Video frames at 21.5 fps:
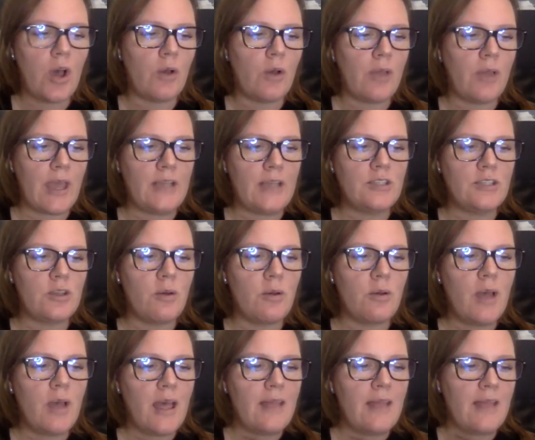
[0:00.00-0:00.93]
Okay.
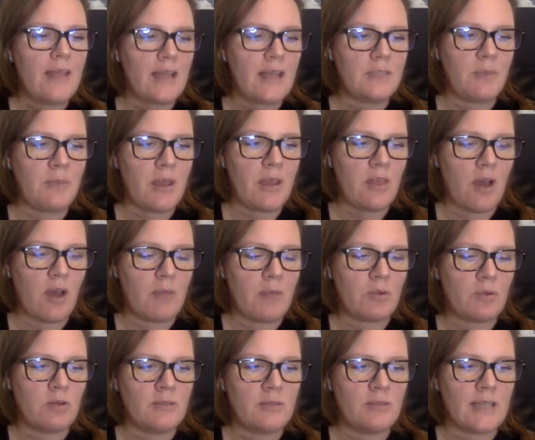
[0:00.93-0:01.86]
So that's my
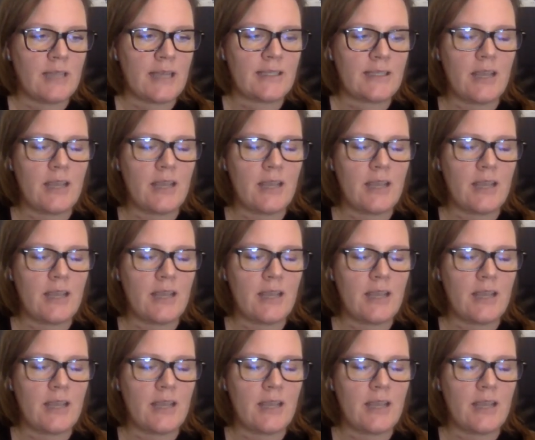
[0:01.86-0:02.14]
thought process.